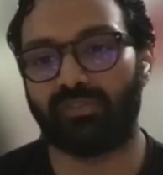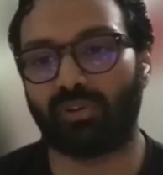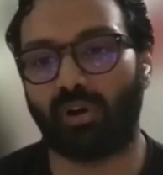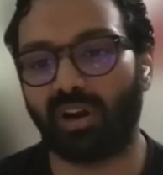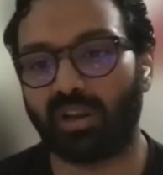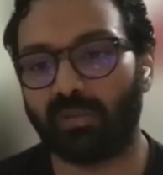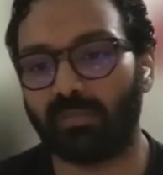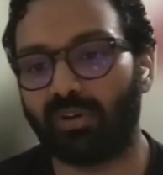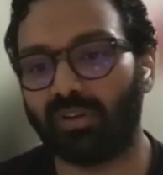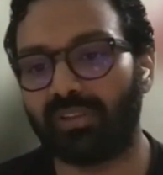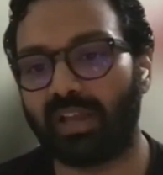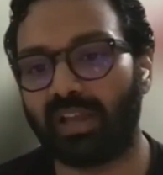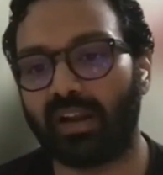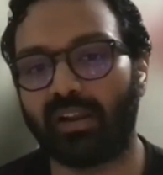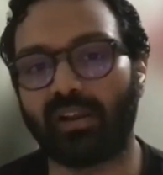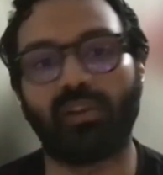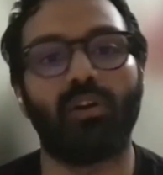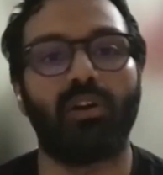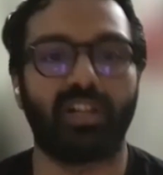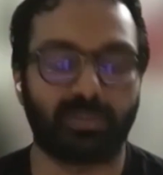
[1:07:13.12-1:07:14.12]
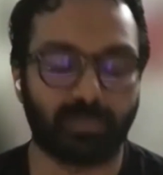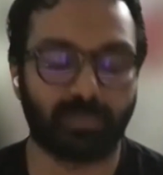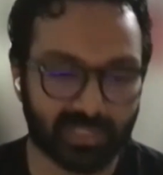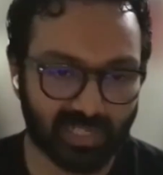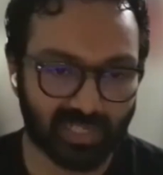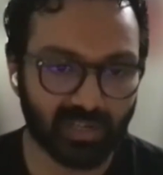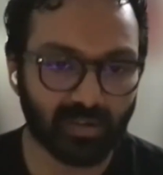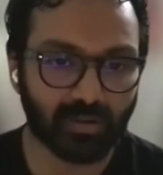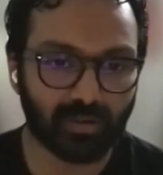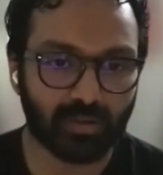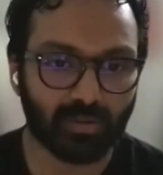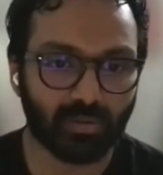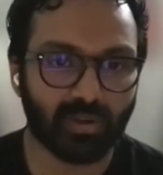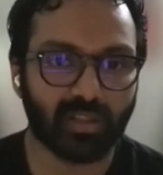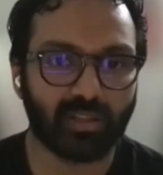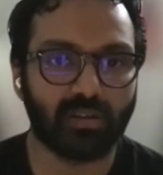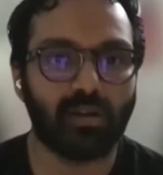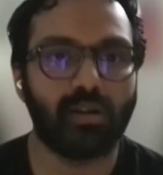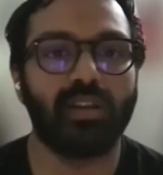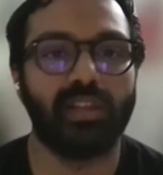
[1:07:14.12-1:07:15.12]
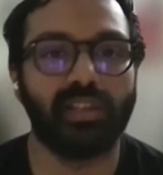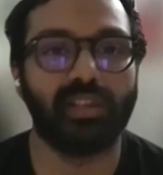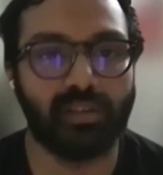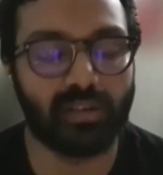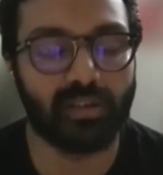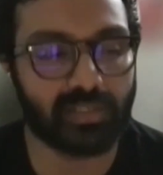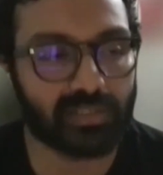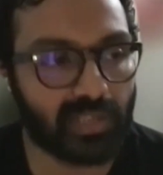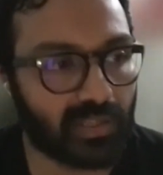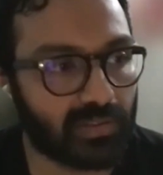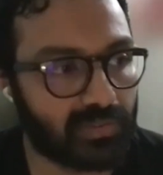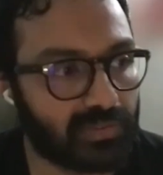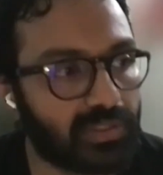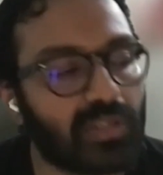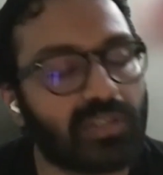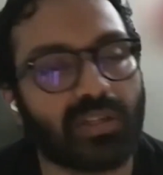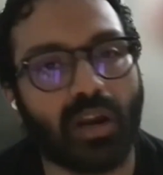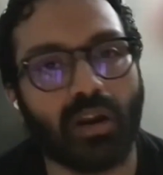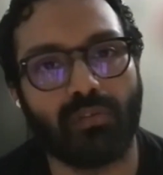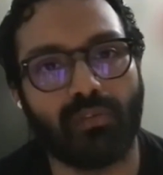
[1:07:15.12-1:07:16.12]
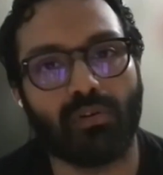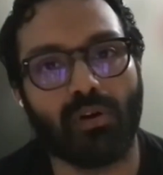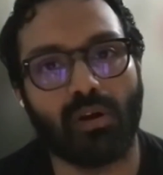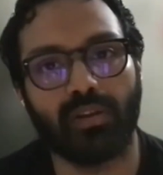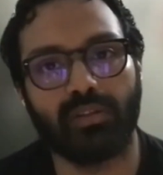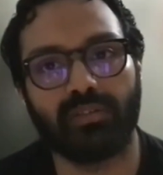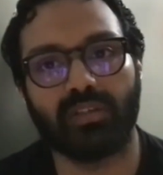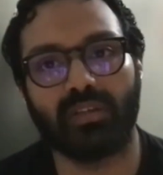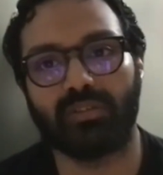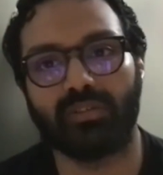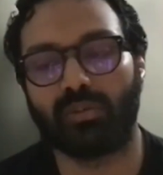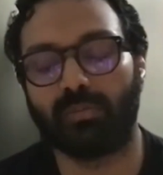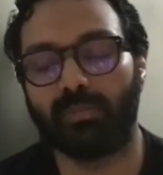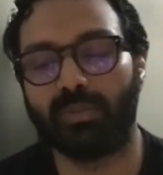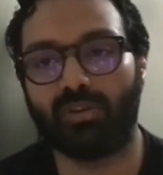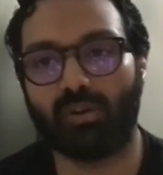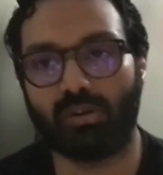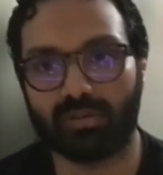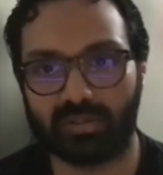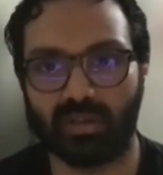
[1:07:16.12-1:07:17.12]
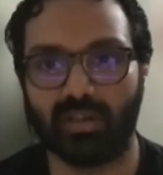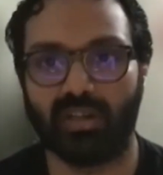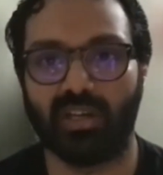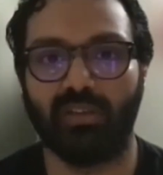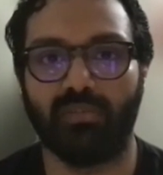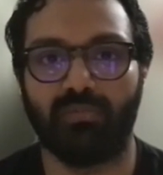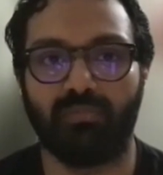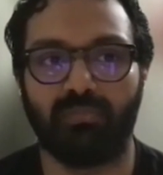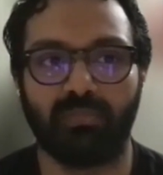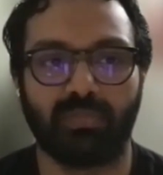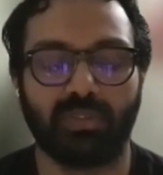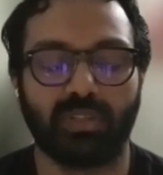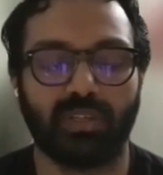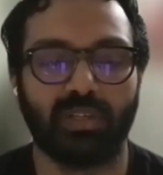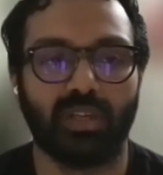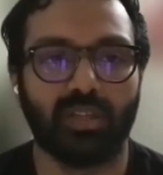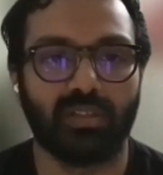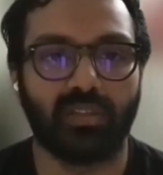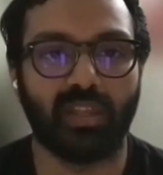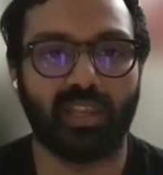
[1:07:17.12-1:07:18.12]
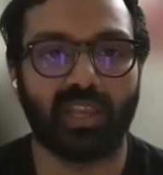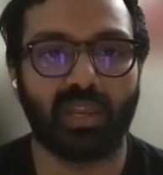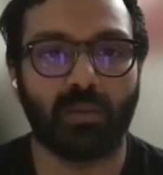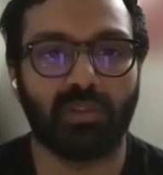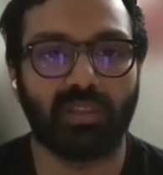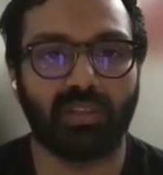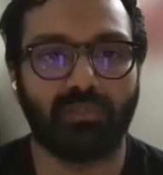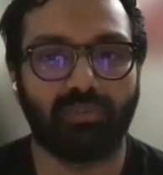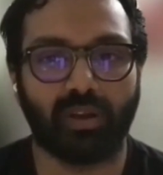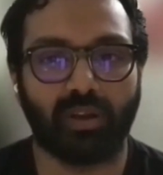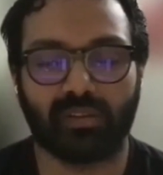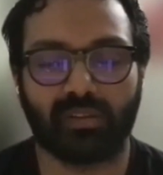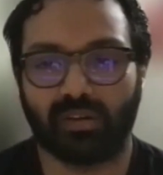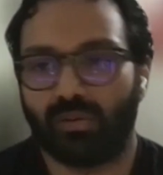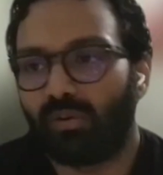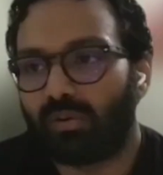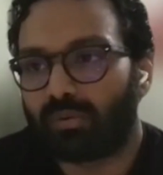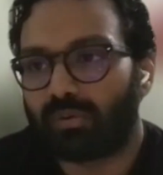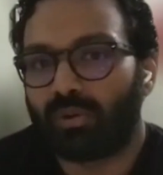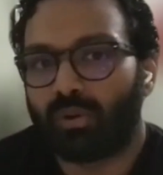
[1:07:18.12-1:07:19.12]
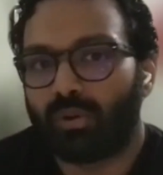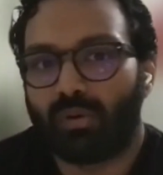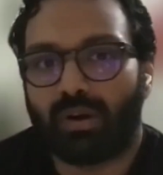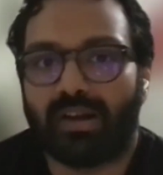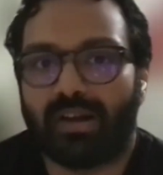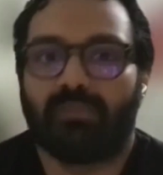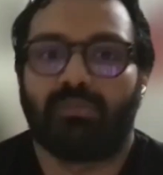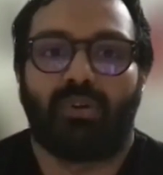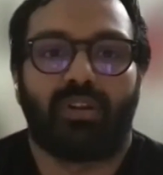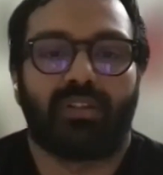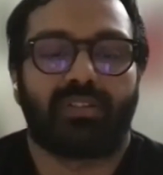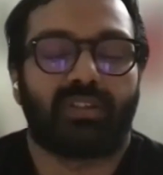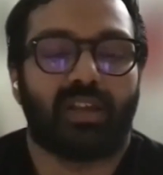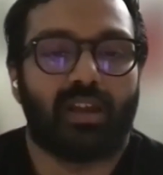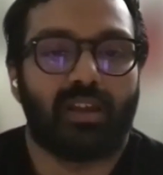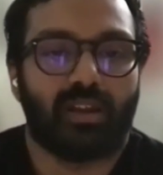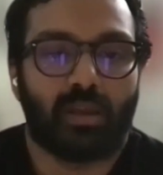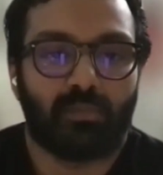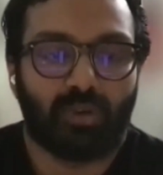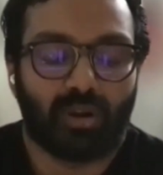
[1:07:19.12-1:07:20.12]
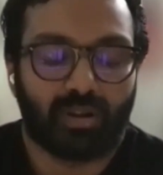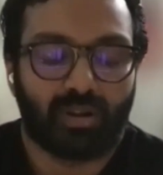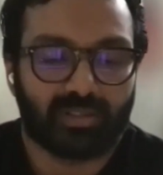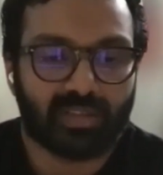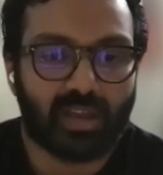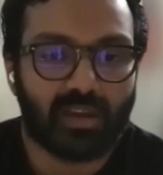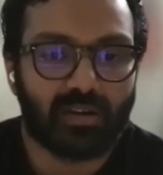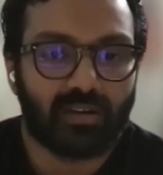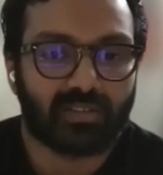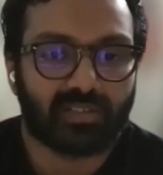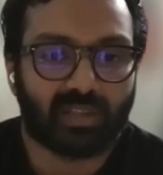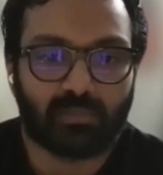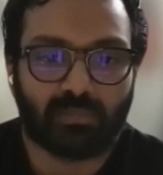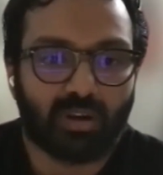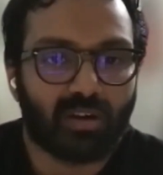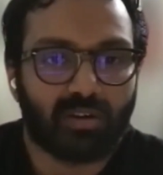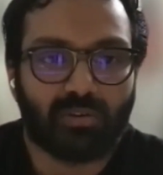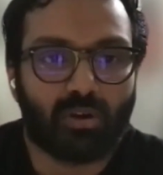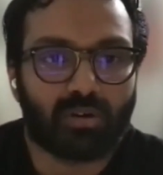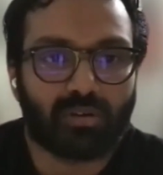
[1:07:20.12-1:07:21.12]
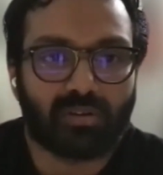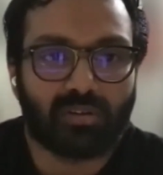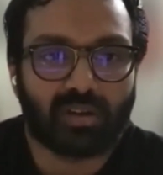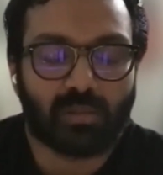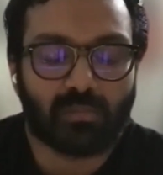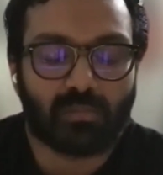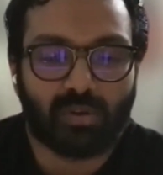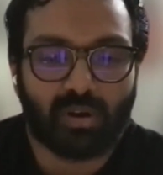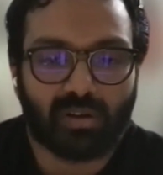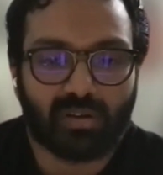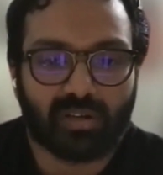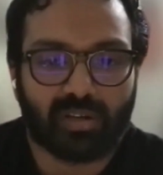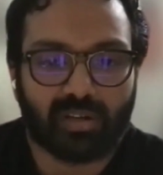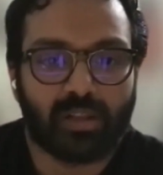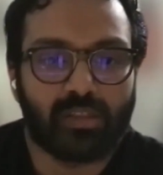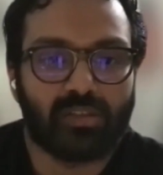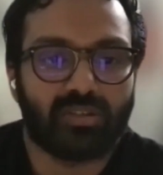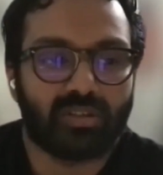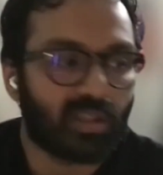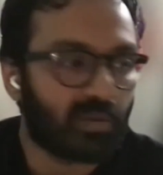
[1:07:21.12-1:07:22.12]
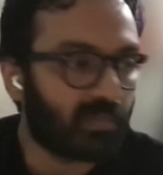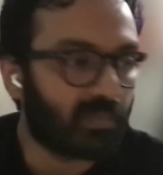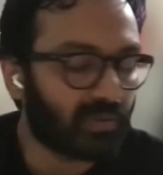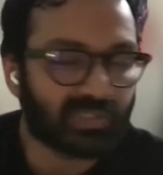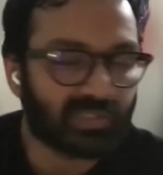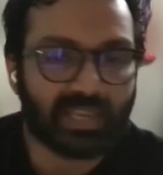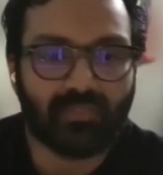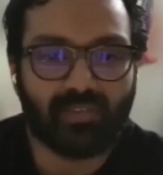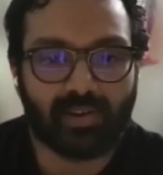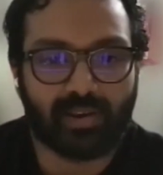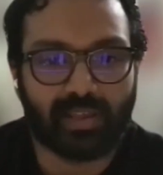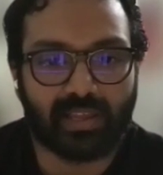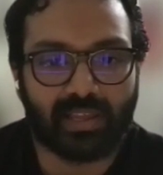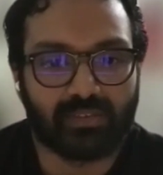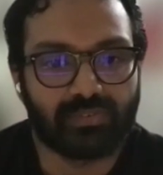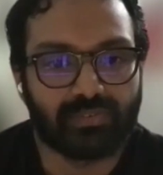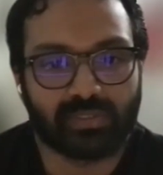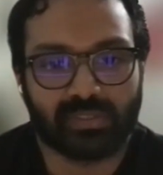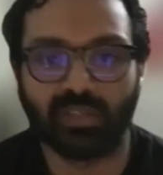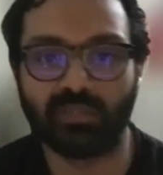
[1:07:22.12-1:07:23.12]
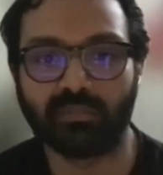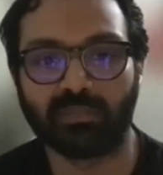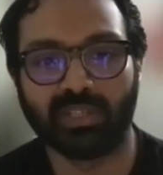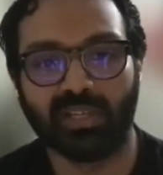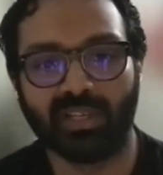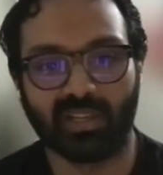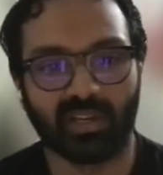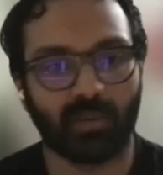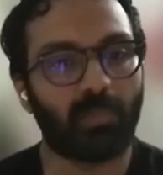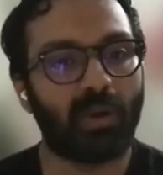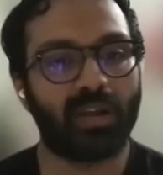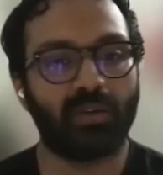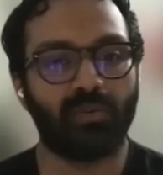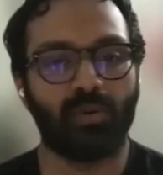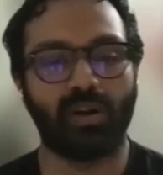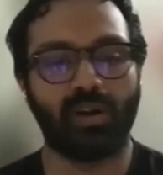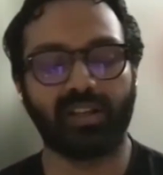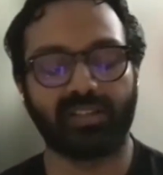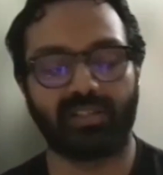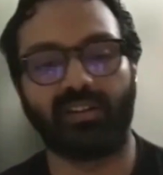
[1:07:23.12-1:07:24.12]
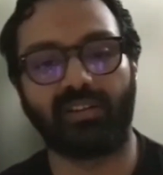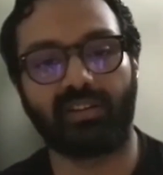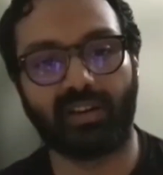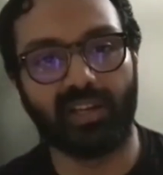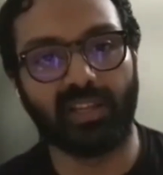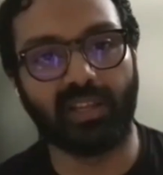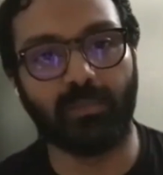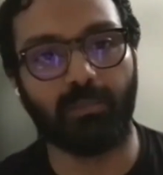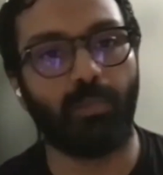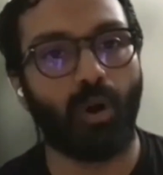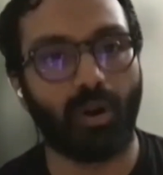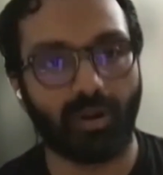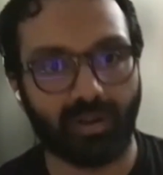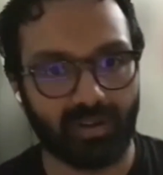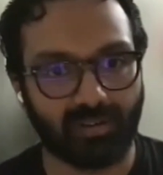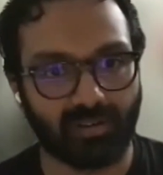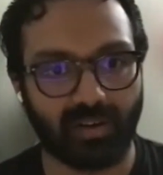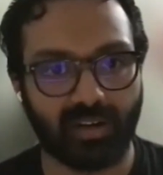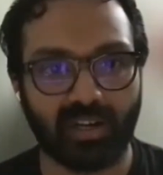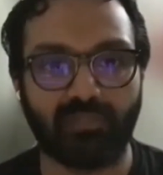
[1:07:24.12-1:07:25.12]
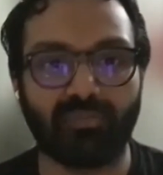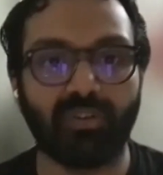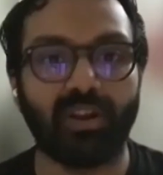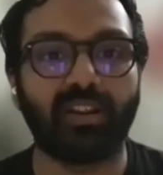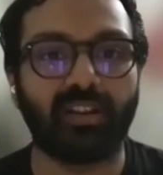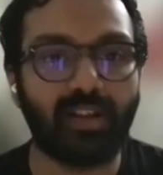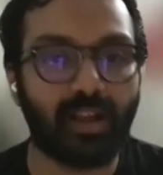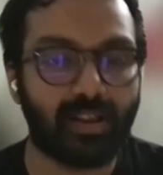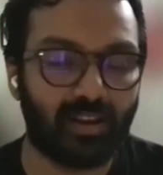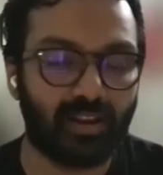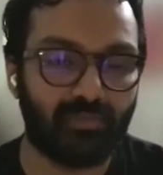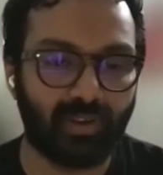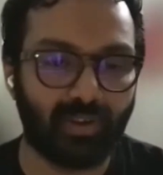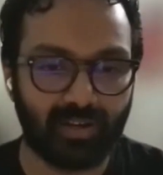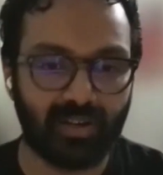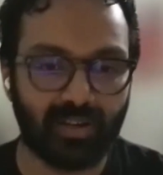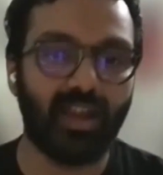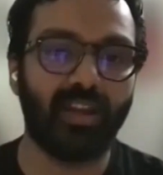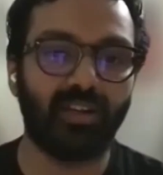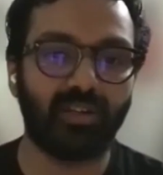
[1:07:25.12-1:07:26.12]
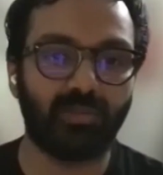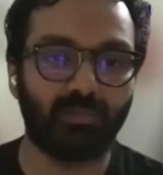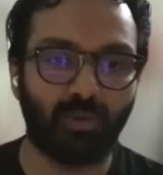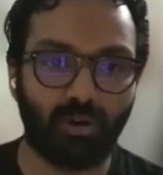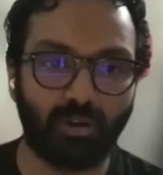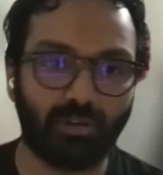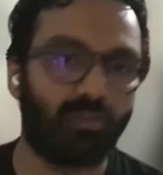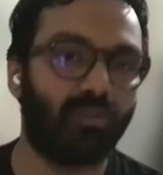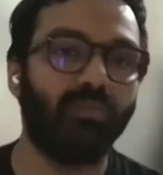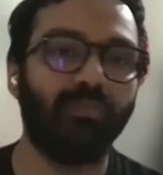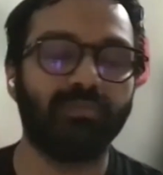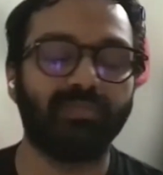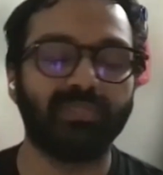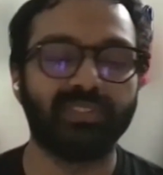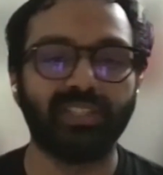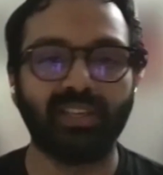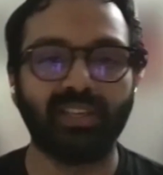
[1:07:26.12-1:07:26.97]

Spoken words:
thought about that a lot, especially during early years, like just out of college. I used to be constantly thinking about the fact that, I'm not a scientist, I'm not a doctor, I'm not an engineer, I'm not saving lives. My work isn't really important, right? If I die tomorrow,